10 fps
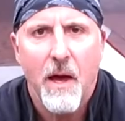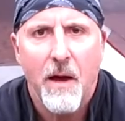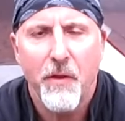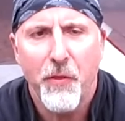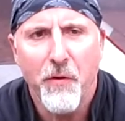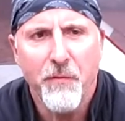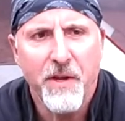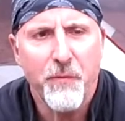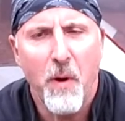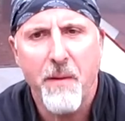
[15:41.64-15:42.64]
And the third
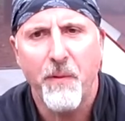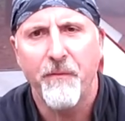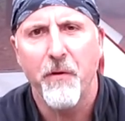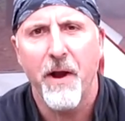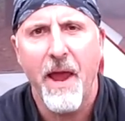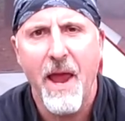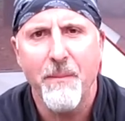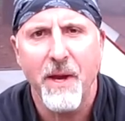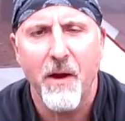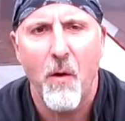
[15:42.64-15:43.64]
reason why I prefer a
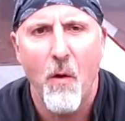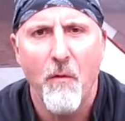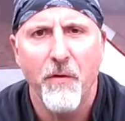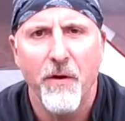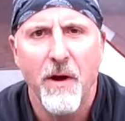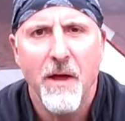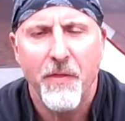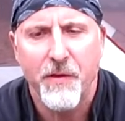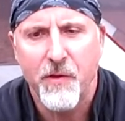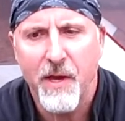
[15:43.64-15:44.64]
hammock over
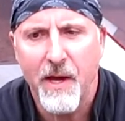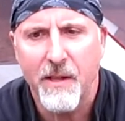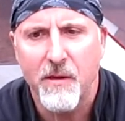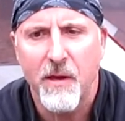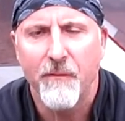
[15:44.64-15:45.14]
the tent,